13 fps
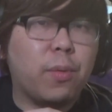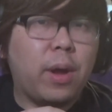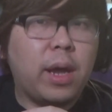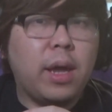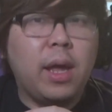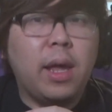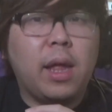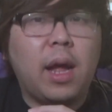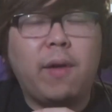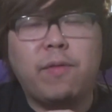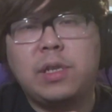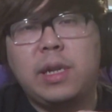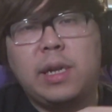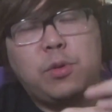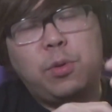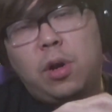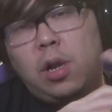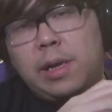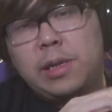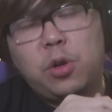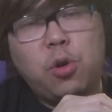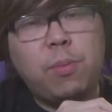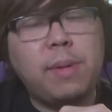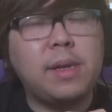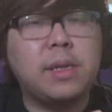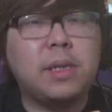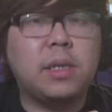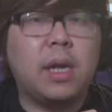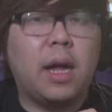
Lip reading: right? Obviously, entering online tournaments,